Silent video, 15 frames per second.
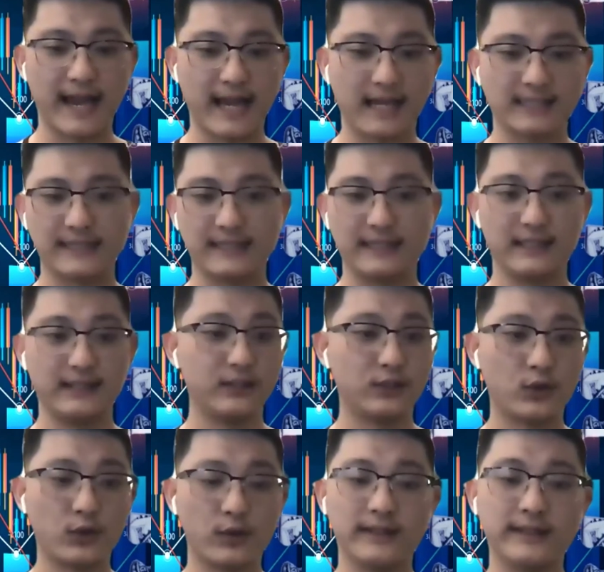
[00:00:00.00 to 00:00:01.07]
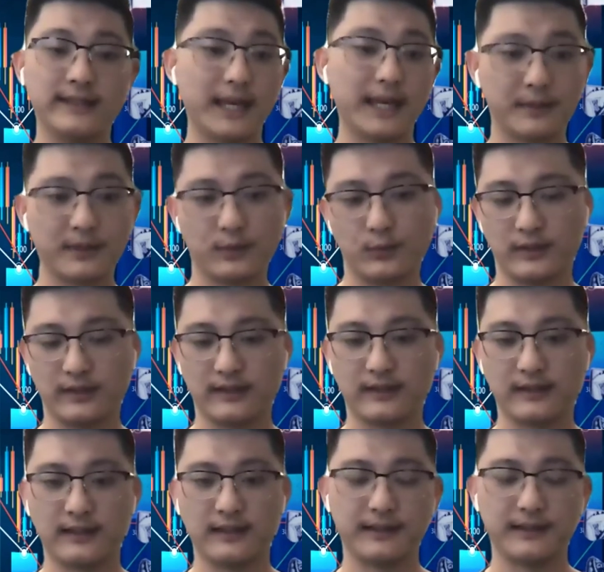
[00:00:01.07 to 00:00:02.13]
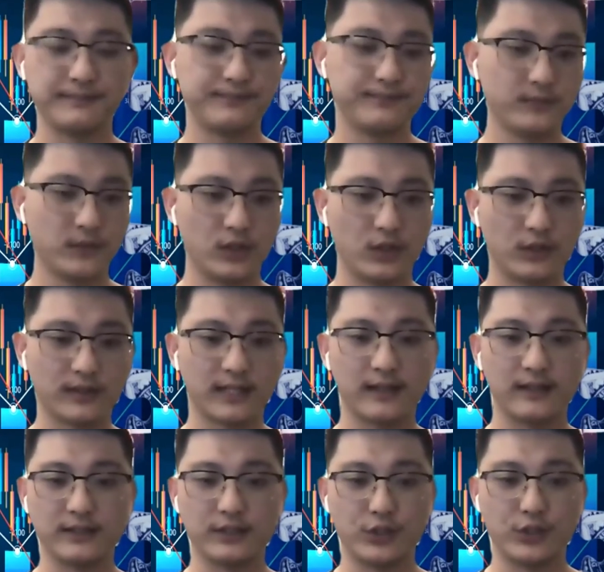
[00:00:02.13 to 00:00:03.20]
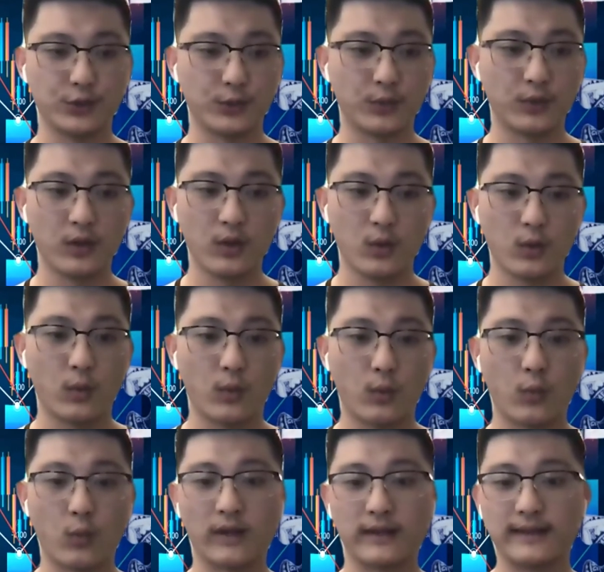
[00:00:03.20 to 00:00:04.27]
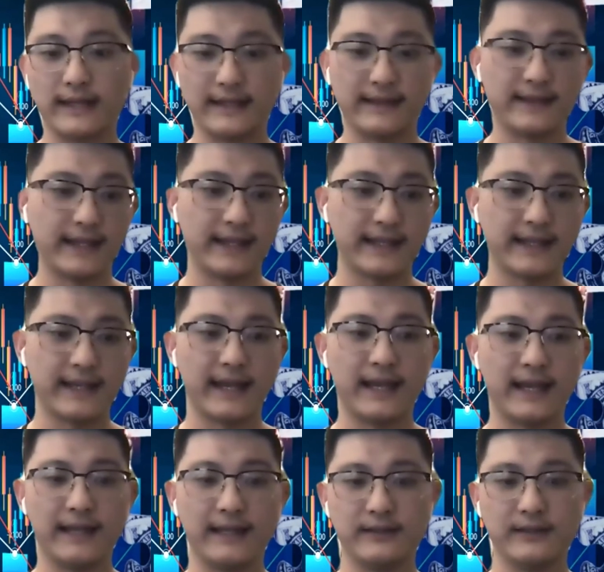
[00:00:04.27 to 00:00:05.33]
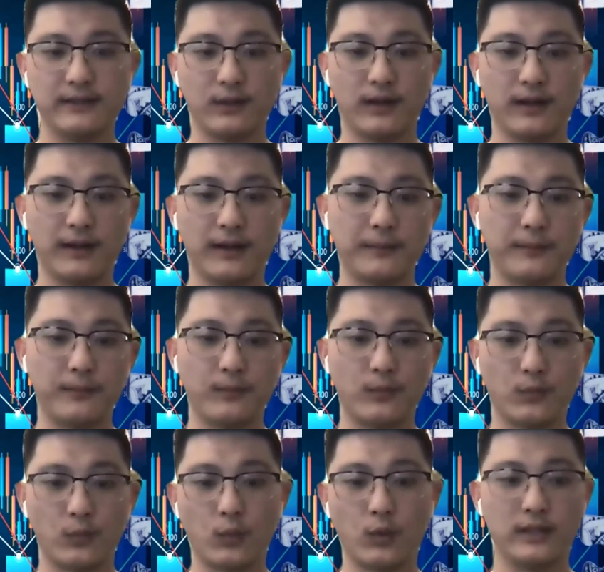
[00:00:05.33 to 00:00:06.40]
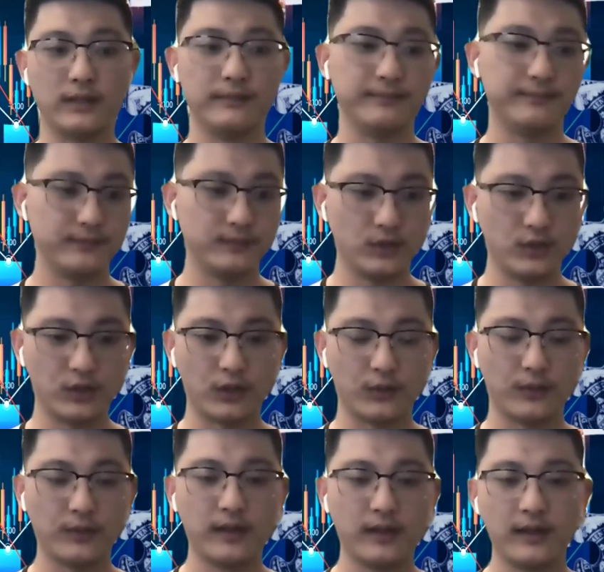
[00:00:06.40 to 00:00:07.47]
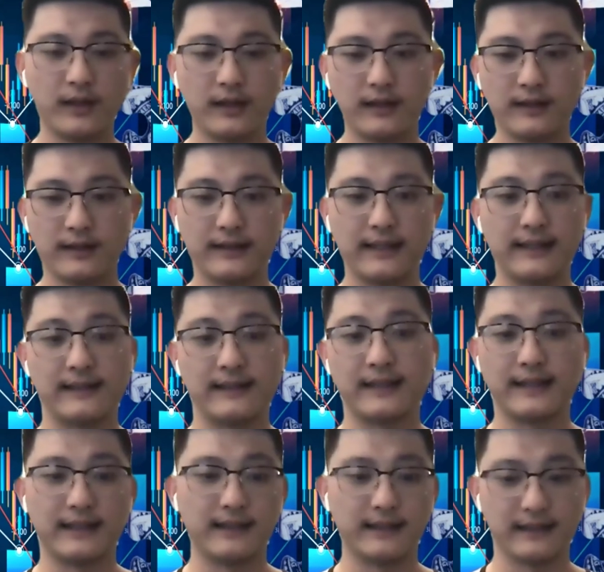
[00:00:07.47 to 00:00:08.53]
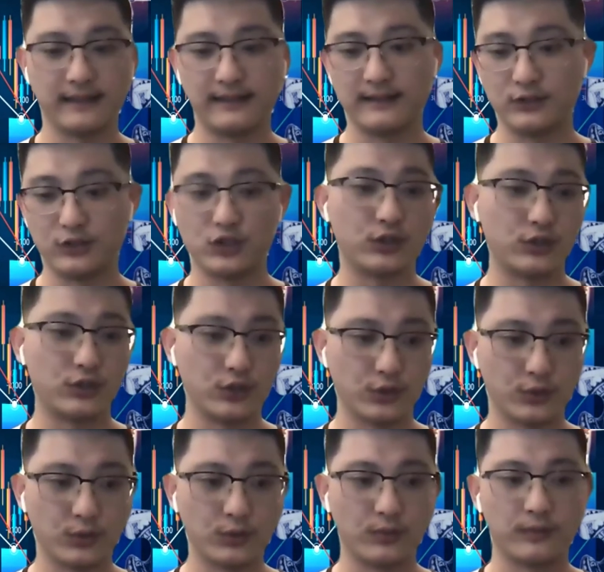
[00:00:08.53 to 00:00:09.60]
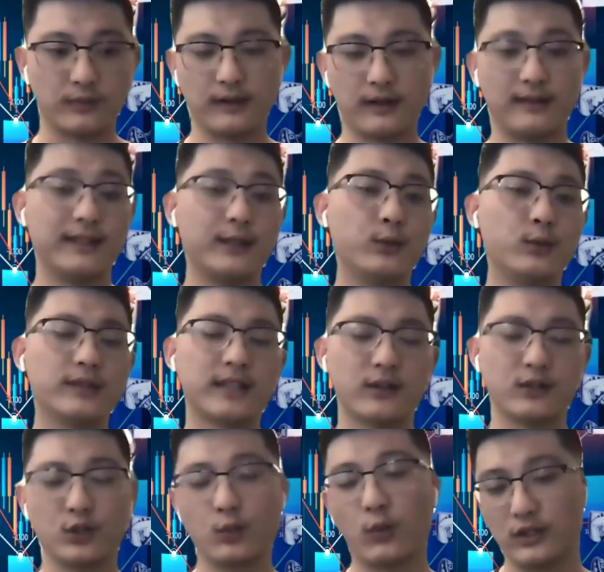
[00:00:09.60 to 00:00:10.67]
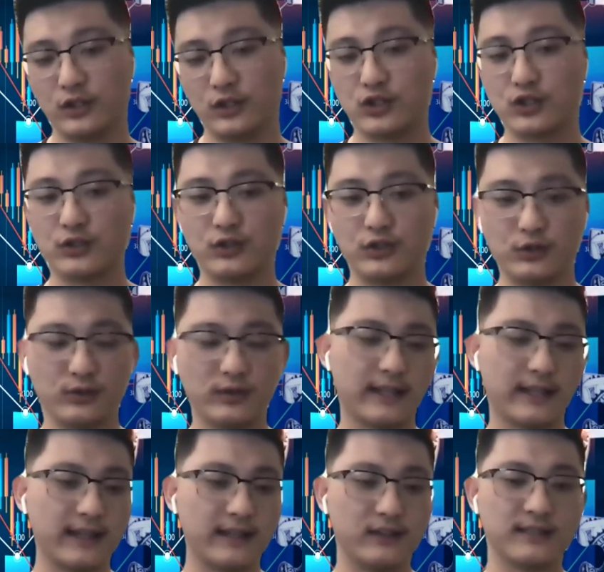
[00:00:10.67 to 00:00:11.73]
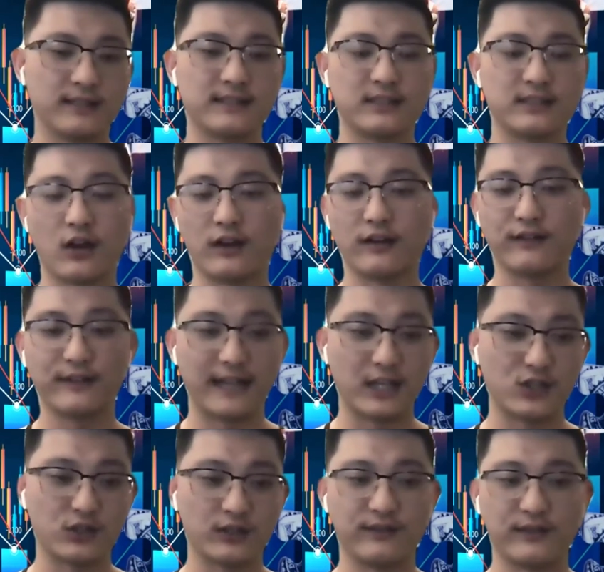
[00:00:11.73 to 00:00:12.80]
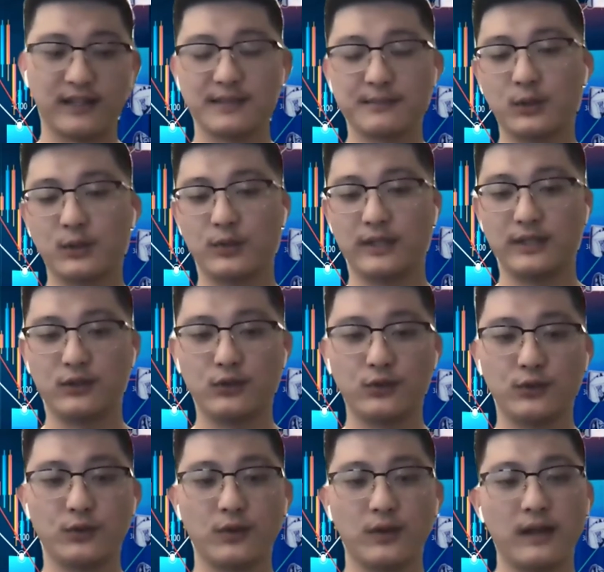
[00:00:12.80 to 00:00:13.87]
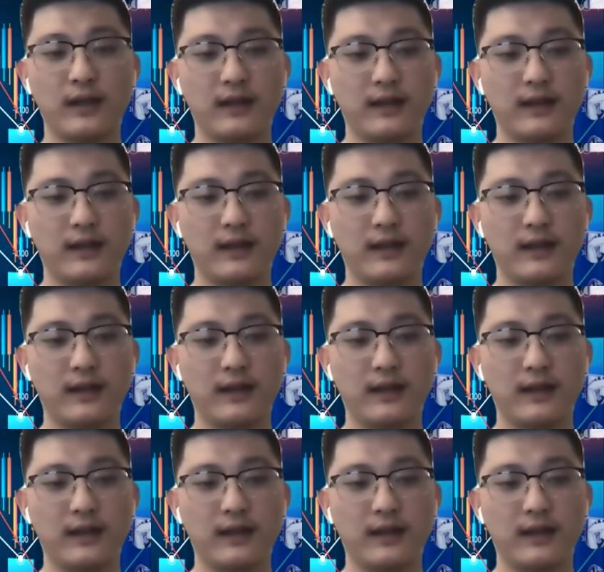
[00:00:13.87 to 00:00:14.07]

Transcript: ask, and they'll go in depth with, telling you what they think and what, they think you should do. They won't tell you what you should do. Again, this is not financial advice, but we do